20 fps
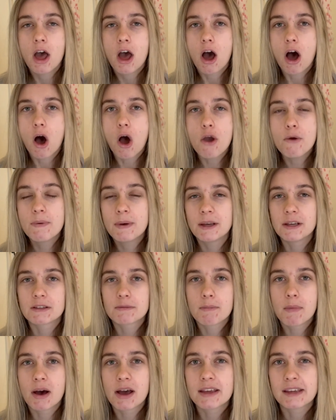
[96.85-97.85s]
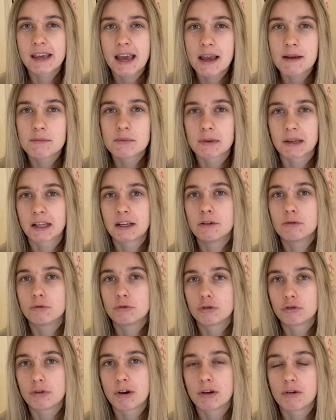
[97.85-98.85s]
Hoping it's mind games, like a little
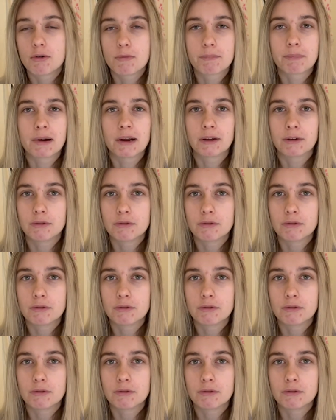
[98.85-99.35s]
trick or prank